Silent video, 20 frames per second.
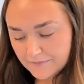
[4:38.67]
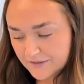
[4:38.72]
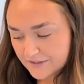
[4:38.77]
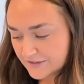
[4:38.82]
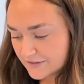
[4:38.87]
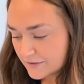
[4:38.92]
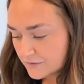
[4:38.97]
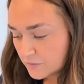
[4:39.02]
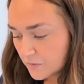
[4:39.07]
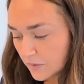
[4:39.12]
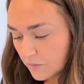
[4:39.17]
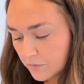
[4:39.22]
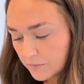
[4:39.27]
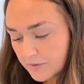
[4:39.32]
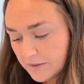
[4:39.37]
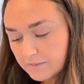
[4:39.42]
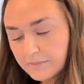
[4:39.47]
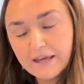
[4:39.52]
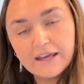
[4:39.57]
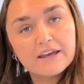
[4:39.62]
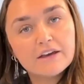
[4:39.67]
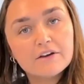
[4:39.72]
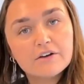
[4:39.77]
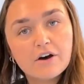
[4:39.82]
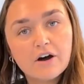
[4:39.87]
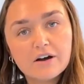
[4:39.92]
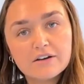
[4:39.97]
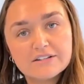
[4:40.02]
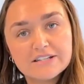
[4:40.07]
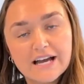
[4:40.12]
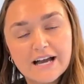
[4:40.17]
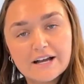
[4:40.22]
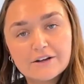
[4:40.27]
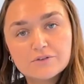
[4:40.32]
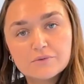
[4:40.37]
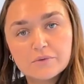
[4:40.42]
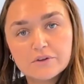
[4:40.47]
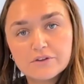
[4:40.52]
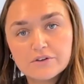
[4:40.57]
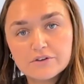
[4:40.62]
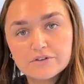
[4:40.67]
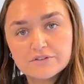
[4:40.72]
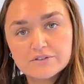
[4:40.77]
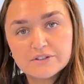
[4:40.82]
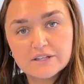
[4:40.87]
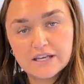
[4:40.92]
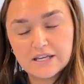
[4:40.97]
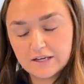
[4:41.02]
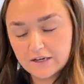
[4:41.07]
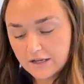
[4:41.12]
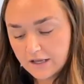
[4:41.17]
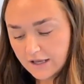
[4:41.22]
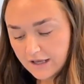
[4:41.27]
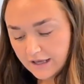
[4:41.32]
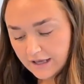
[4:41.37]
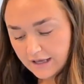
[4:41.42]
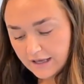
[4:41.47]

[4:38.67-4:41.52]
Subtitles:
This is what will be making contact with her skin.